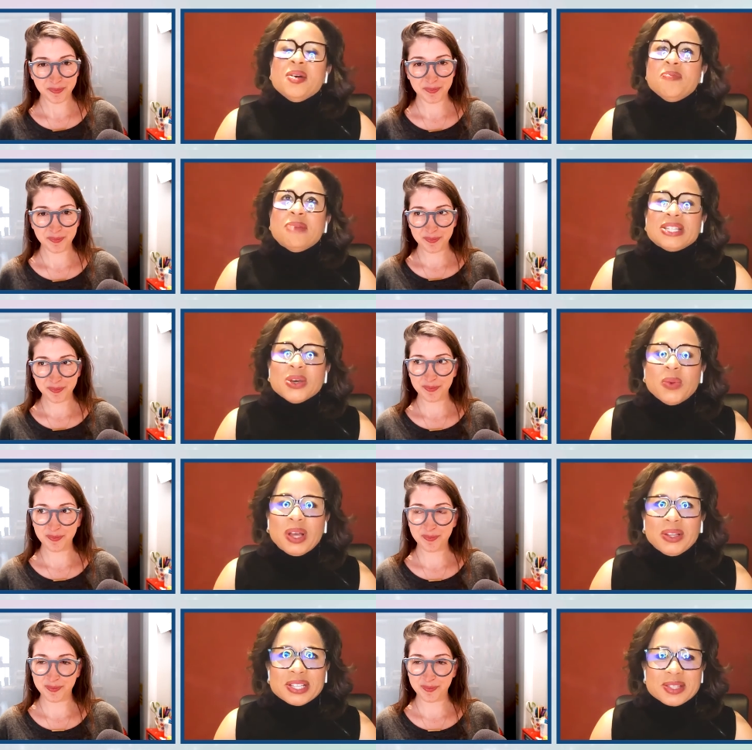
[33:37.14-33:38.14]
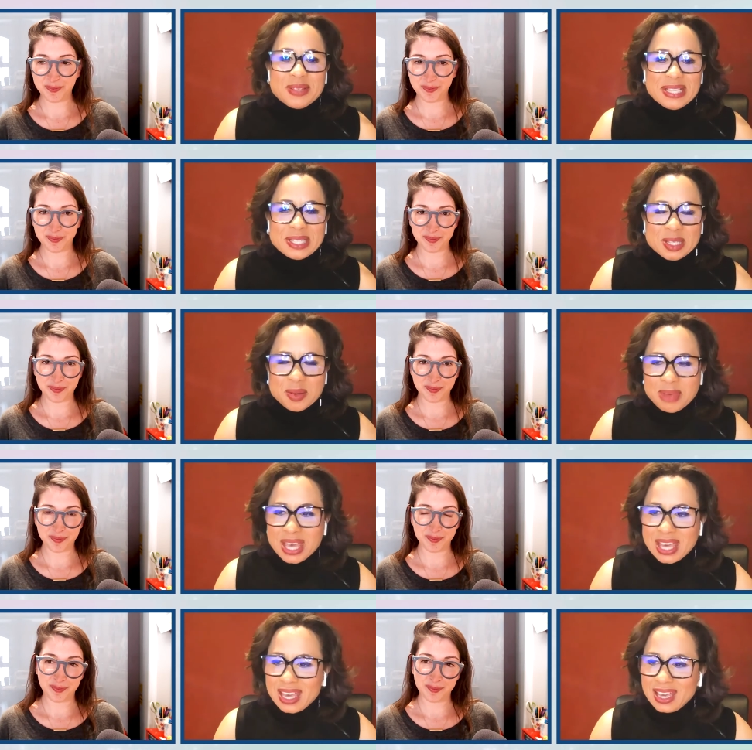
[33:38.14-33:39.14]
Speaker 1: Mental wellness means to
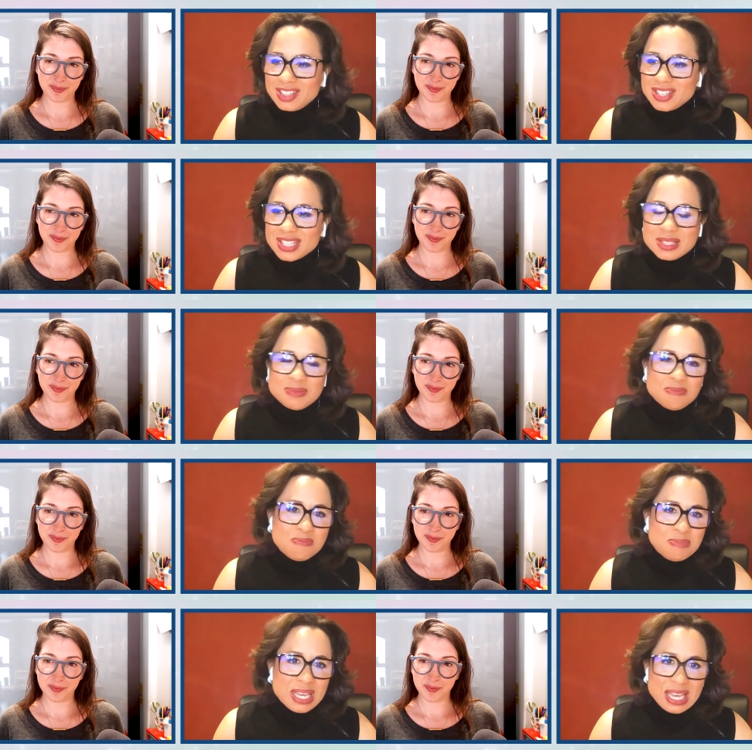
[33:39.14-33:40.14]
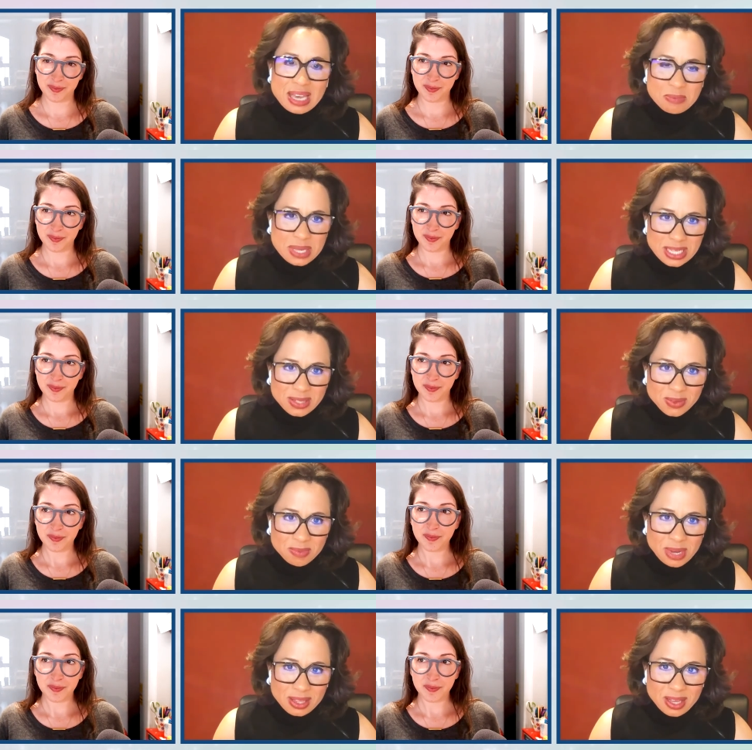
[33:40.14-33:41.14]
me just being at peace
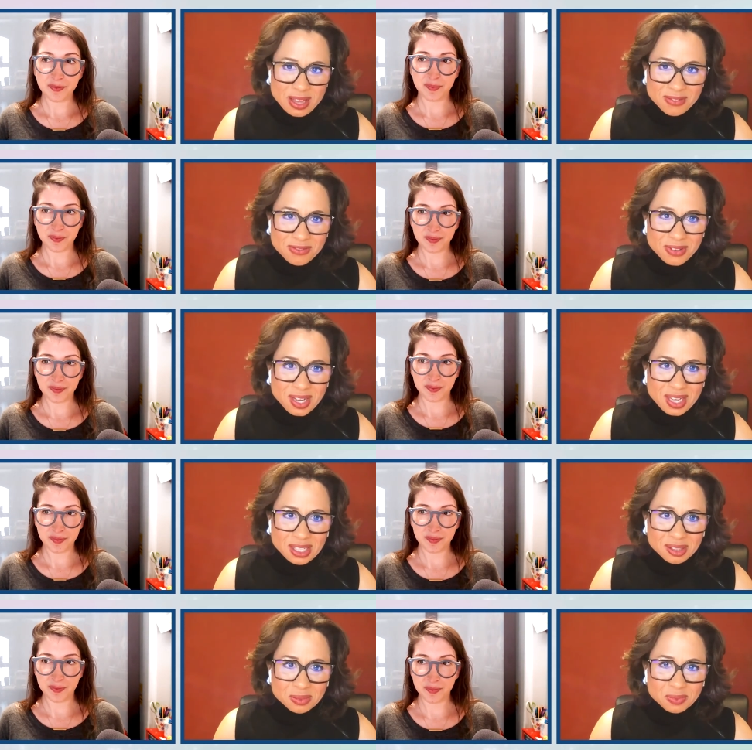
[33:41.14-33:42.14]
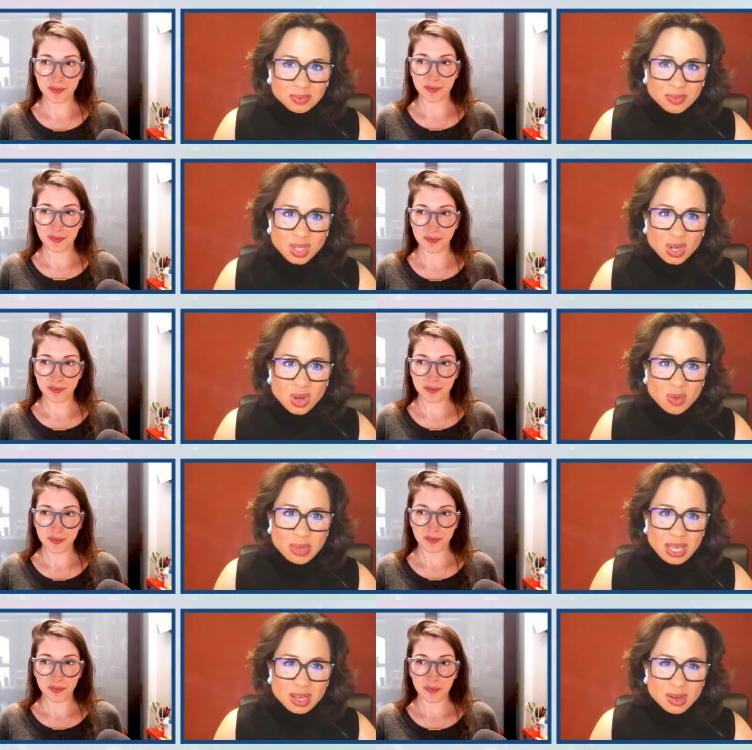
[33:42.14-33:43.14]
with my life, um, you know,
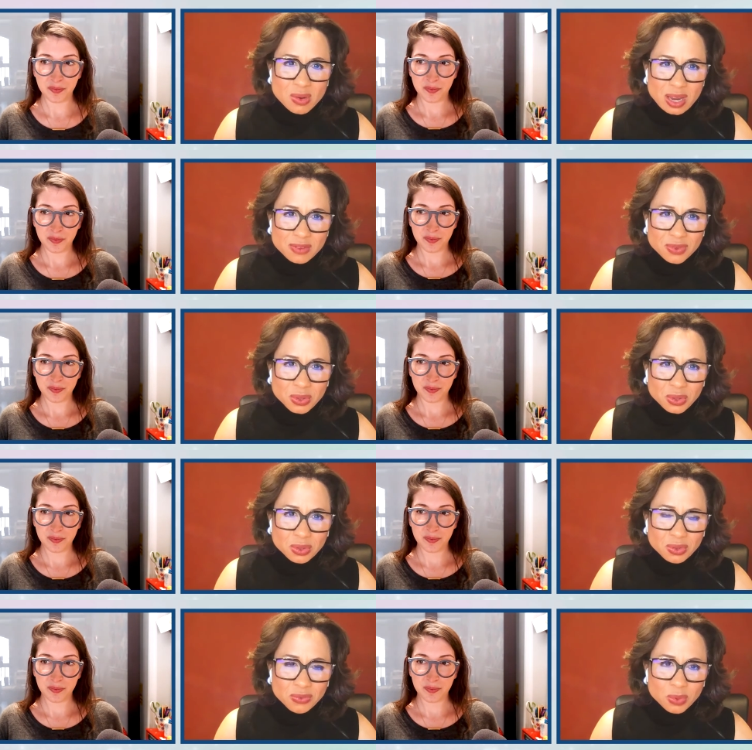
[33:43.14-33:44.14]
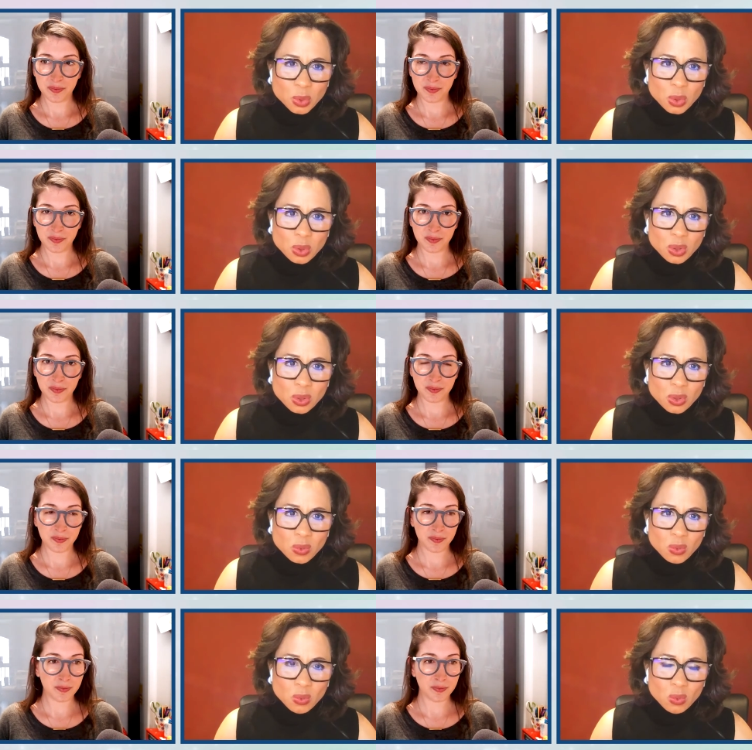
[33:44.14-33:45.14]
being grateful for
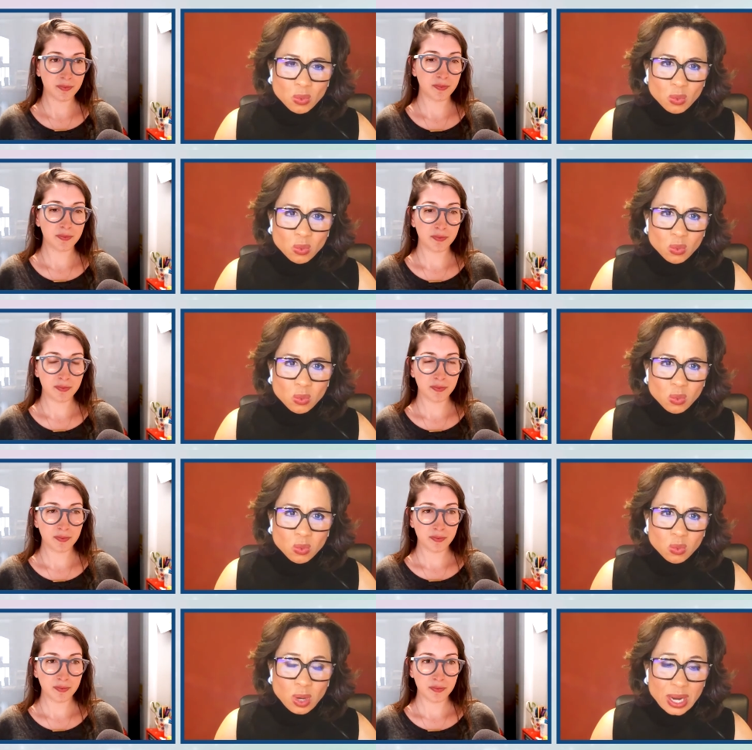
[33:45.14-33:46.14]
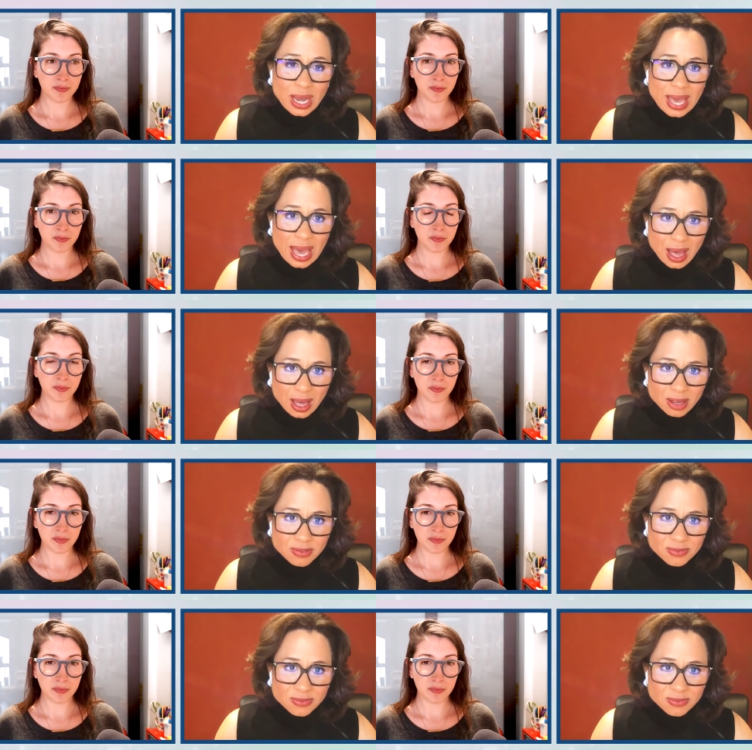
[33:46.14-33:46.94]
what I have